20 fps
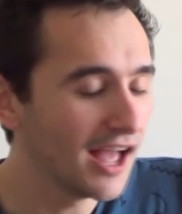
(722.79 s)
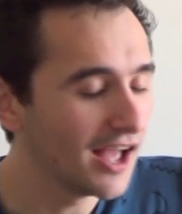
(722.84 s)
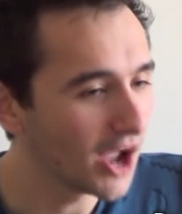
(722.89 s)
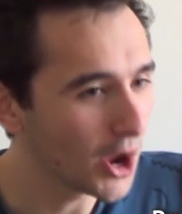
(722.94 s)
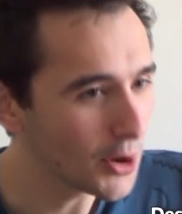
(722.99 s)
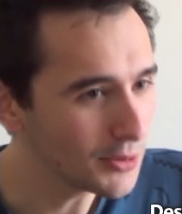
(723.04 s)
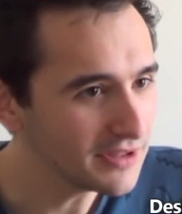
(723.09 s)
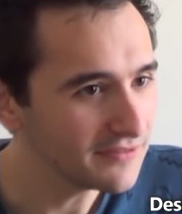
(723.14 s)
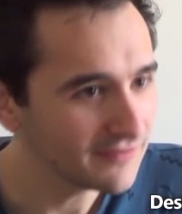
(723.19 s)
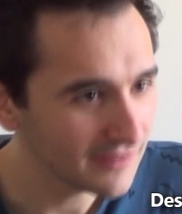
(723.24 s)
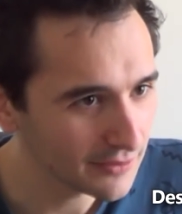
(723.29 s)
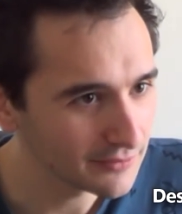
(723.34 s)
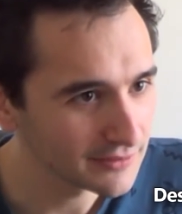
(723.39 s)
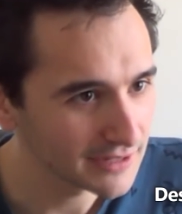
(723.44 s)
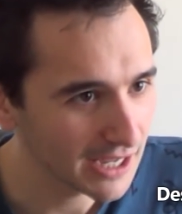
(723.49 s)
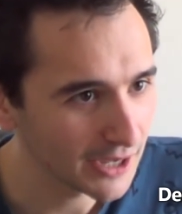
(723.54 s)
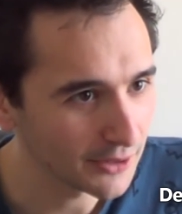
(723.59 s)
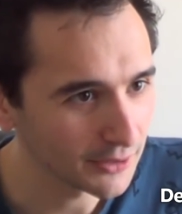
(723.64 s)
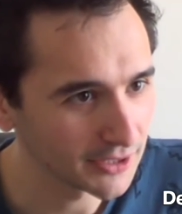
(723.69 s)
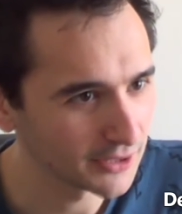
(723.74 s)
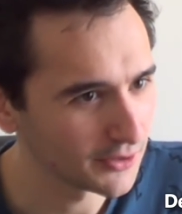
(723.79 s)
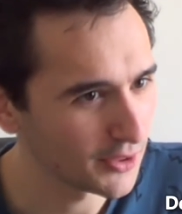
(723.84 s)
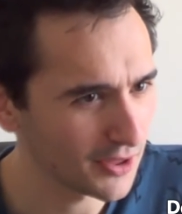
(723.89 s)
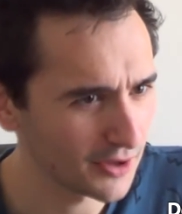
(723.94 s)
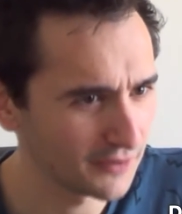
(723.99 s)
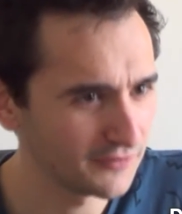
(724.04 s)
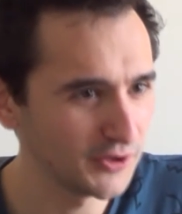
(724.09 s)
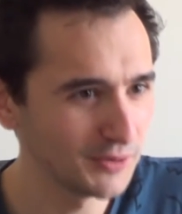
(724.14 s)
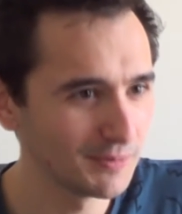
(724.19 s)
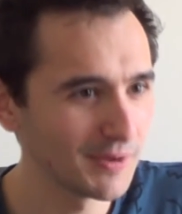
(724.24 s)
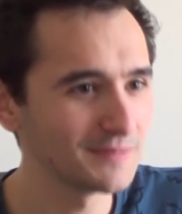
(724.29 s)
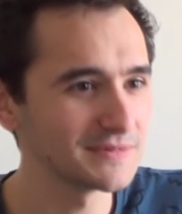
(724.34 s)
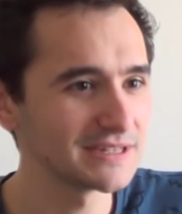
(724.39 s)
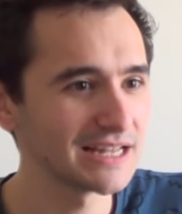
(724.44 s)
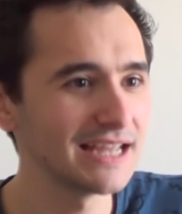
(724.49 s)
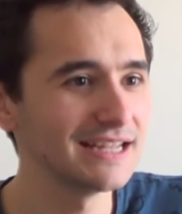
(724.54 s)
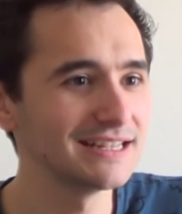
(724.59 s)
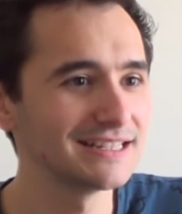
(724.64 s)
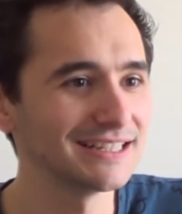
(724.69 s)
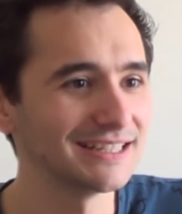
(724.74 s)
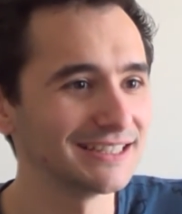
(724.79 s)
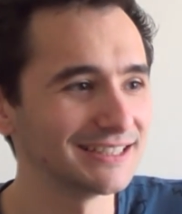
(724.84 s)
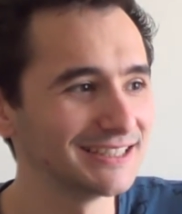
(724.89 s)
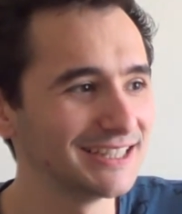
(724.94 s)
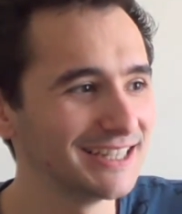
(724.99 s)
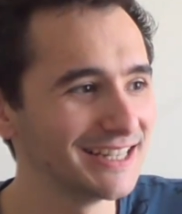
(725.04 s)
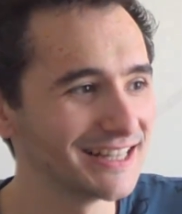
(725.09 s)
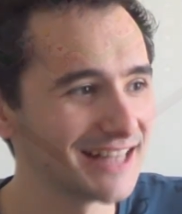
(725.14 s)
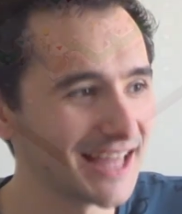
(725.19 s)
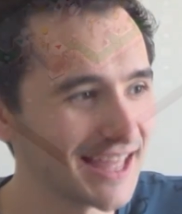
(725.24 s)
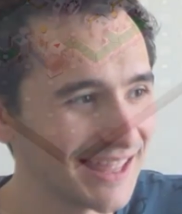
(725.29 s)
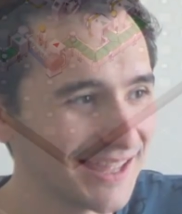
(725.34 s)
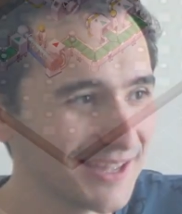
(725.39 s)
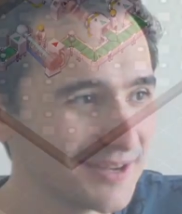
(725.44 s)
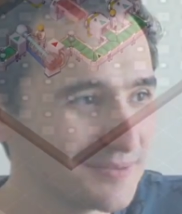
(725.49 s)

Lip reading: I only found out kind of a few months later that he